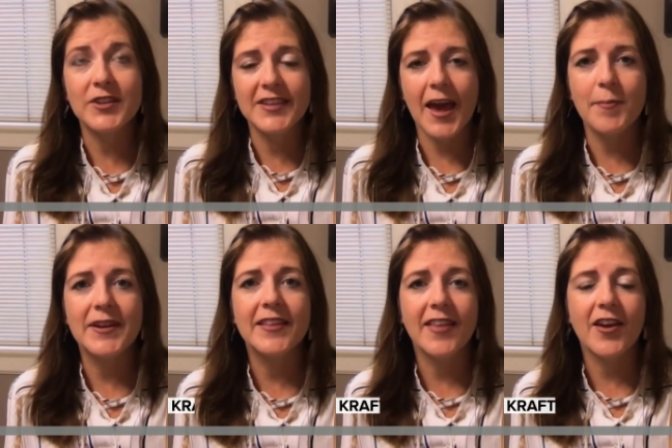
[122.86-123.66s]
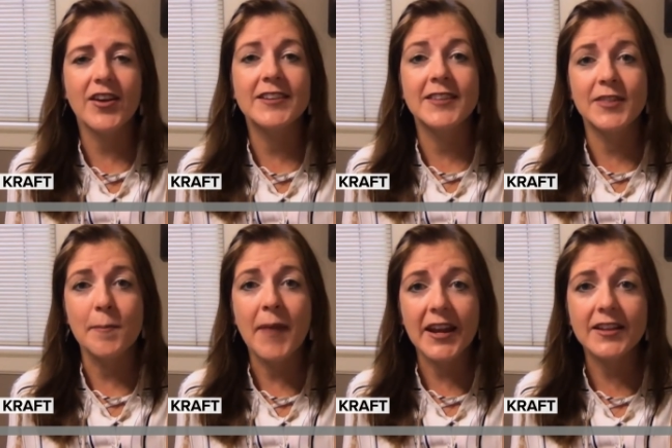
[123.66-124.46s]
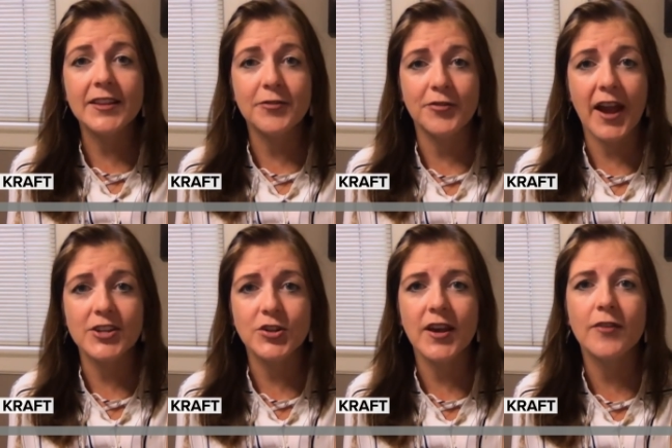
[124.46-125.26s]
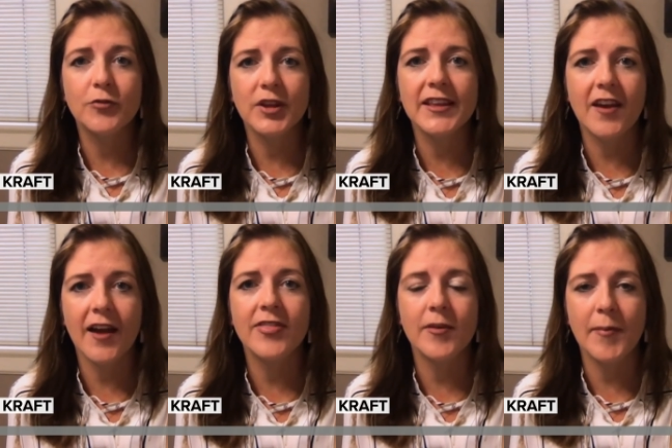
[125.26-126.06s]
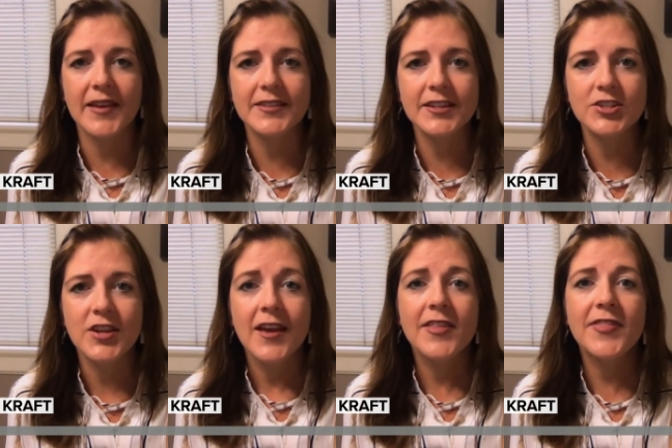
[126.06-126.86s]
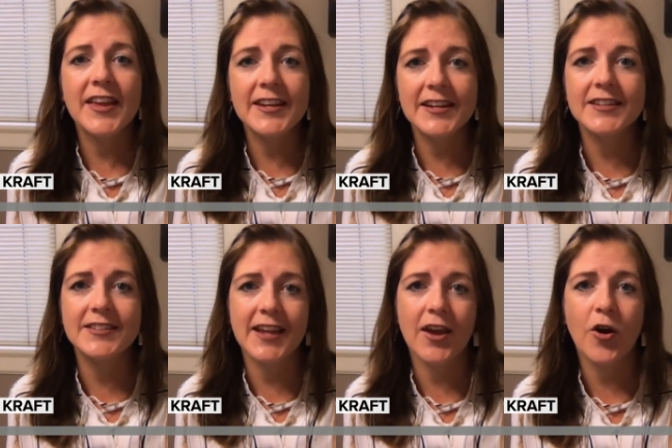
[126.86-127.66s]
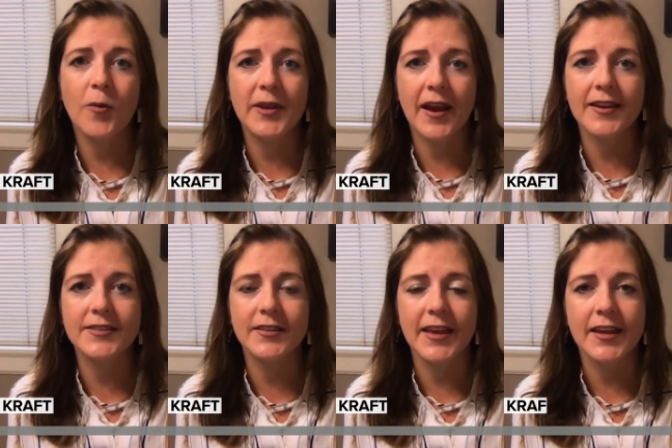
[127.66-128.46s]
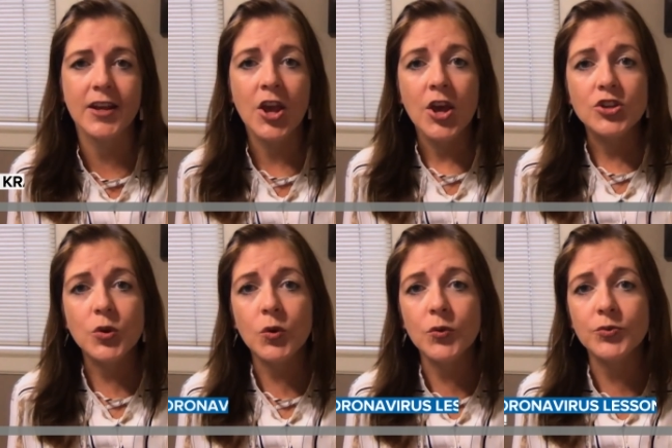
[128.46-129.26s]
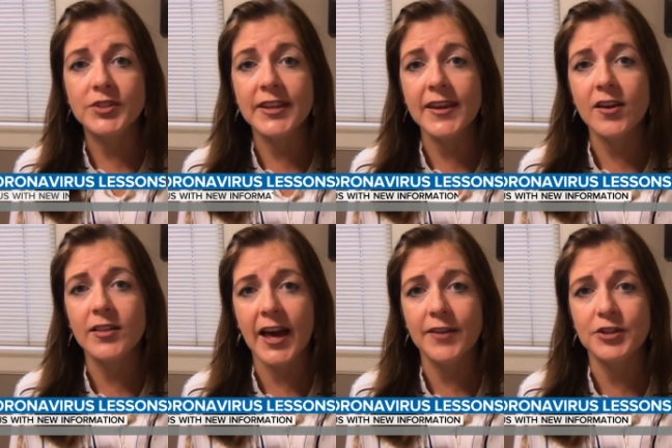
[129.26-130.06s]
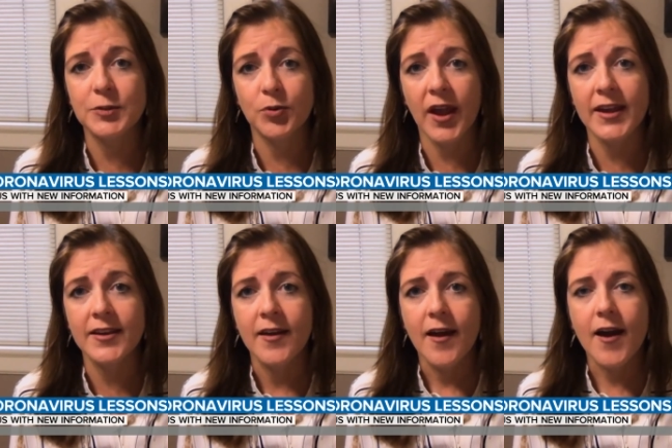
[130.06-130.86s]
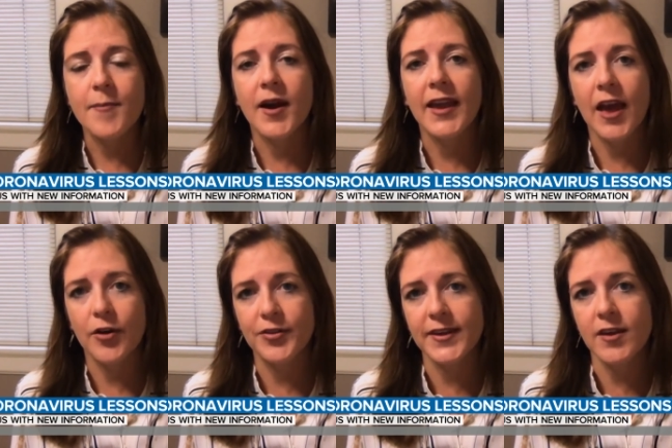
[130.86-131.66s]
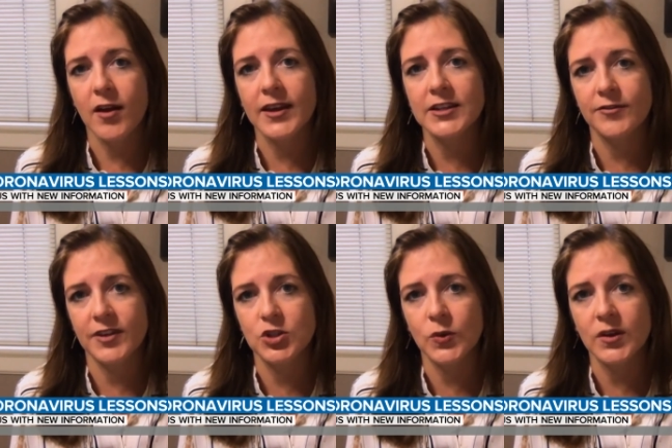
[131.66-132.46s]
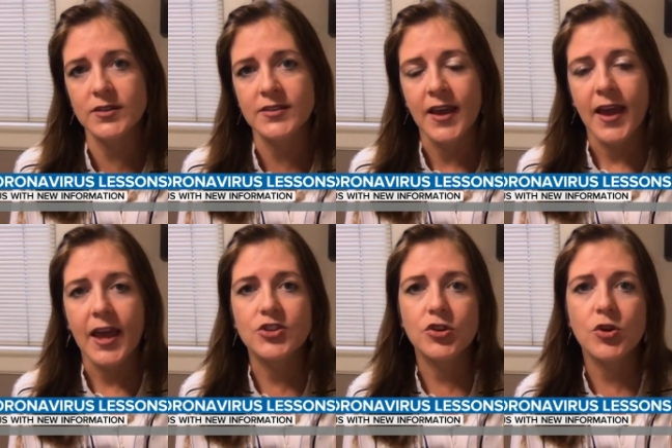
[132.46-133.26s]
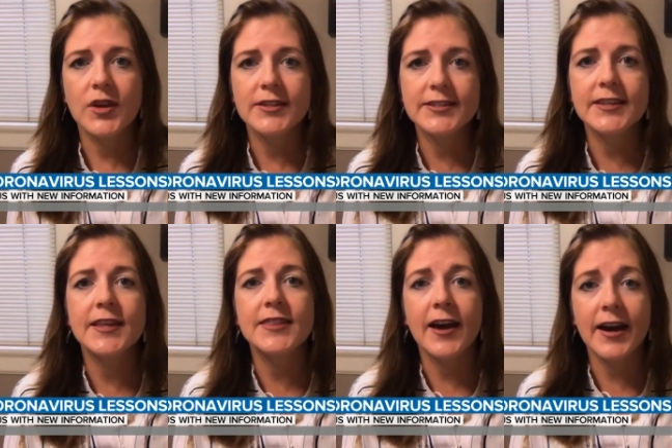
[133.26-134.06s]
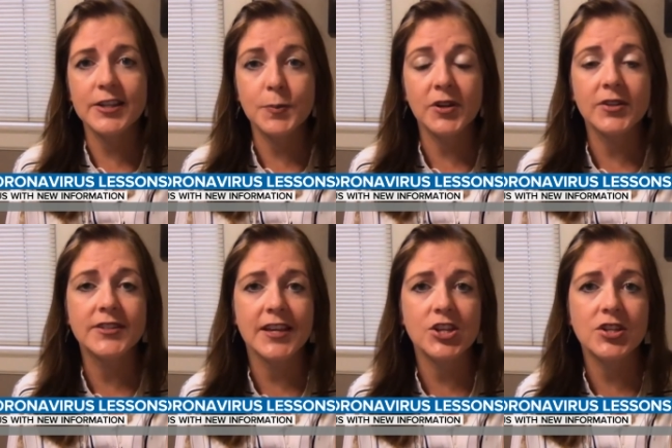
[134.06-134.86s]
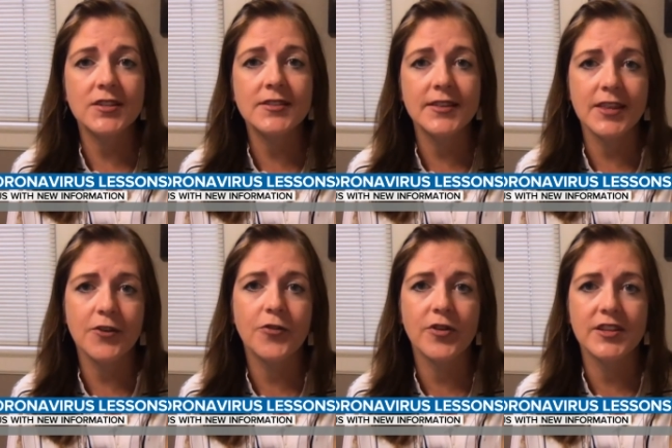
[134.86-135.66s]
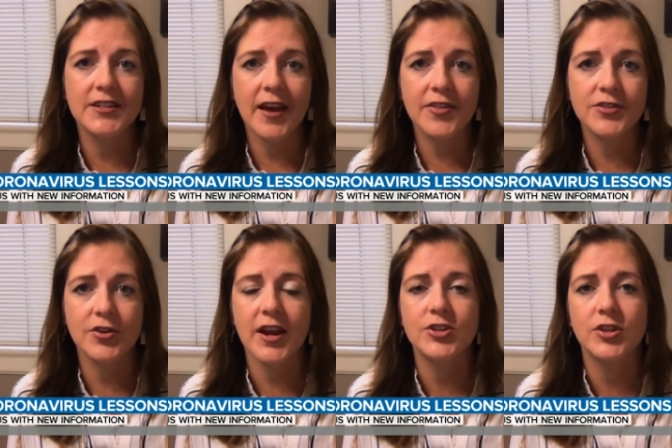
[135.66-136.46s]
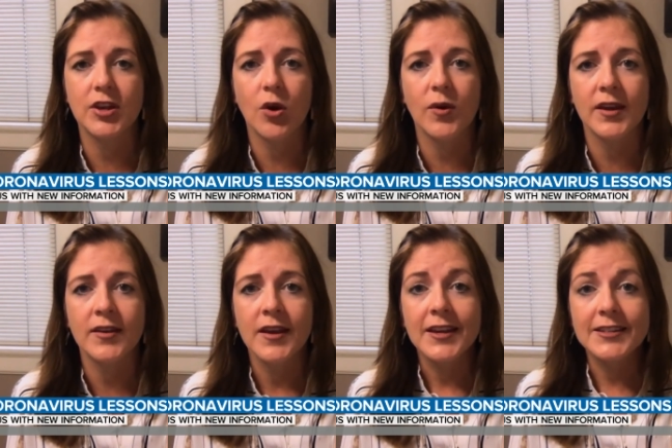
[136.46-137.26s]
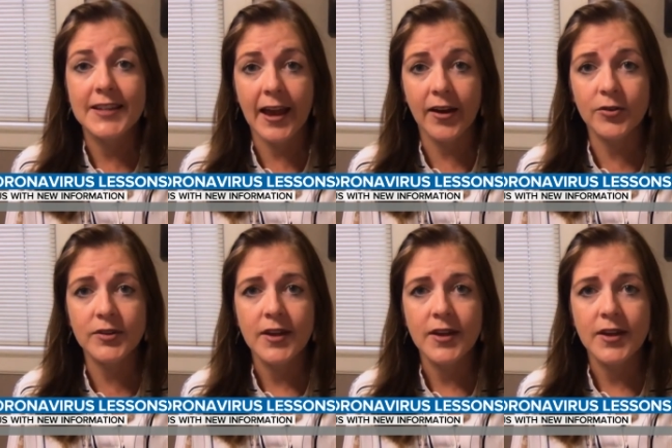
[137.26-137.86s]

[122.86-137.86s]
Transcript: happening there is that the medically fragile have really gotten the message that they need to stay home and isolate. So we're seeing a lot of spread among healthy young individuals. And so you can see that the hospitalizations and therefore the deaths are actually going down.